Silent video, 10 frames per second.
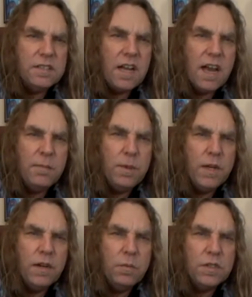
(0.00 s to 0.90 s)
a time
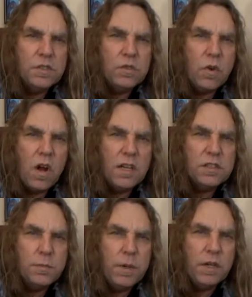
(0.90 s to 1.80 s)
period with strong
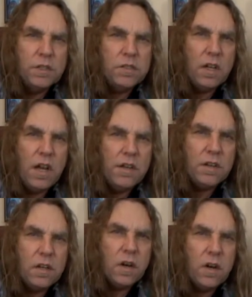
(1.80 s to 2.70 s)
spiritual
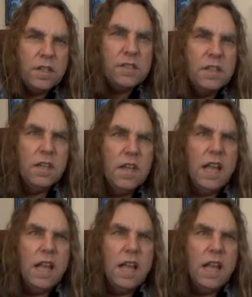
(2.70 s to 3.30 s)
undercurrents